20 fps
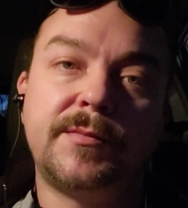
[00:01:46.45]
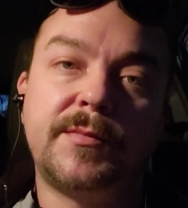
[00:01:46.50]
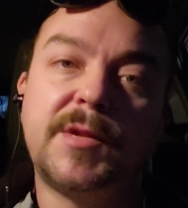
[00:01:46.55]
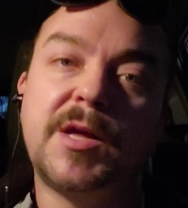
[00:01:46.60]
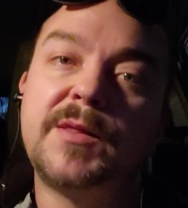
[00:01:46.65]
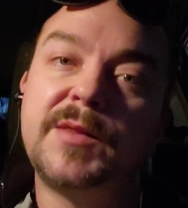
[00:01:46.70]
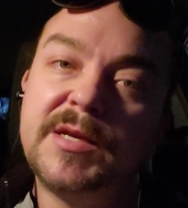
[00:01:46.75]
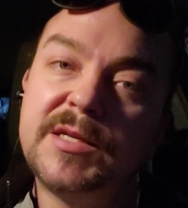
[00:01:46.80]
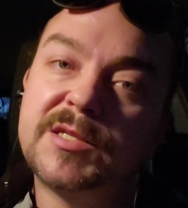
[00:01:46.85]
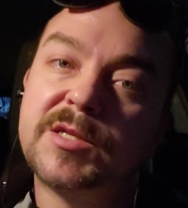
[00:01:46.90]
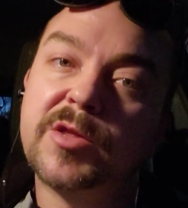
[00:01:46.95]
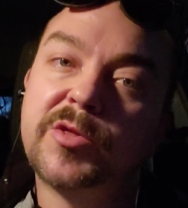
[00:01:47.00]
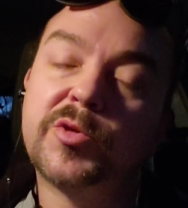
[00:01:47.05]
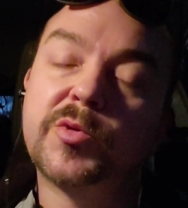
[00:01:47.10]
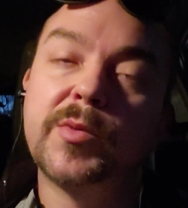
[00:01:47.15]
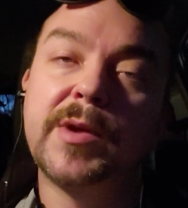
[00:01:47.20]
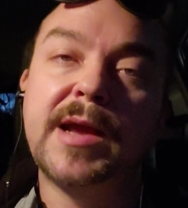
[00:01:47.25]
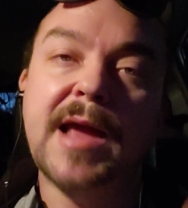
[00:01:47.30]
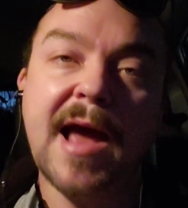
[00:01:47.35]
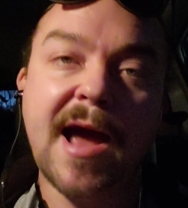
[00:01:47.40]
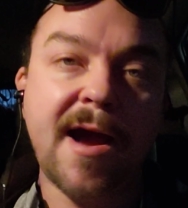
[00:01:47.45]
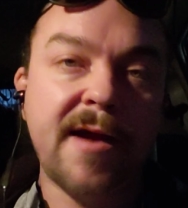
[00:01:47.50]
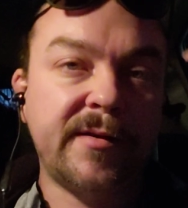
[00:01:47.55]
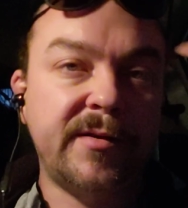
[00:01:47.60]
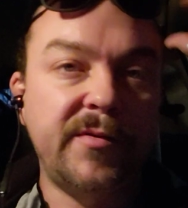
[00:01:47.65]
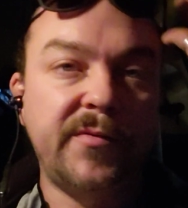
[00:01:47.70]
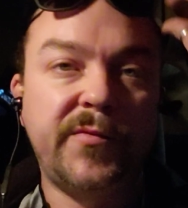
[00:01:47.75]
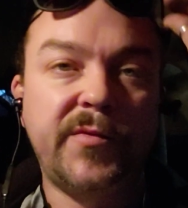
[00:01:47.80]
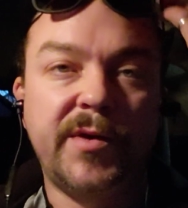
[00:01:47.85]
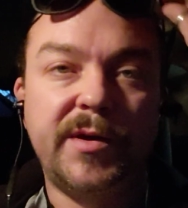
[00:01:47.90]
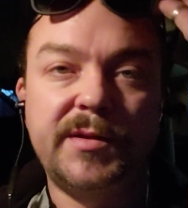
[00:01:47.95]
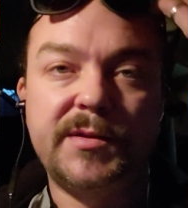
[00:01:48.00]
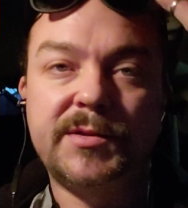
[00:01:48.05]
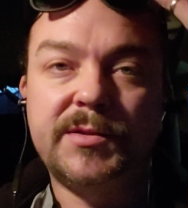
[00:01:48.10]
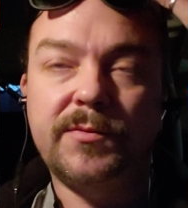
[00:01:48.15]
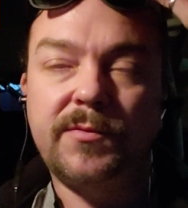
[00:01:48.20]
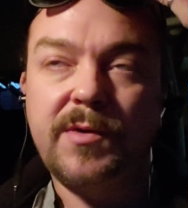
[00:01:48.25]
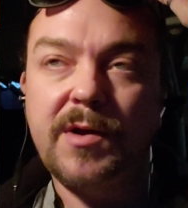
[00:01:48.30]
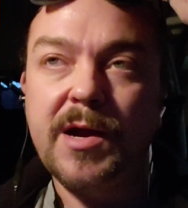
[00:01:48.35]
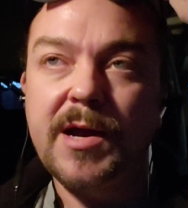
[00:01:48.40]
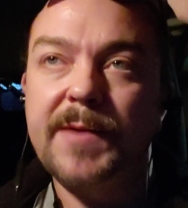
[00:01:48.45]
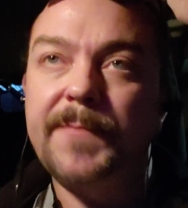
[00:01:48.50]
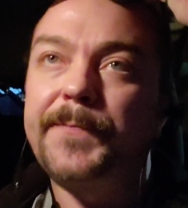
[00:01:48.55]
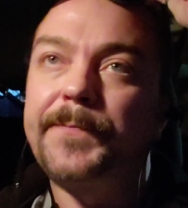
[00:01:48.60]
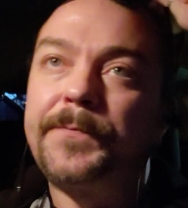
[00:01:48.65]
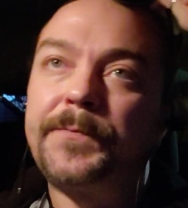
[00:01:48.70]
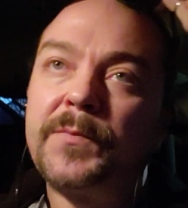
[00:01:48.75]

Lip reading: at least the three active ones, right?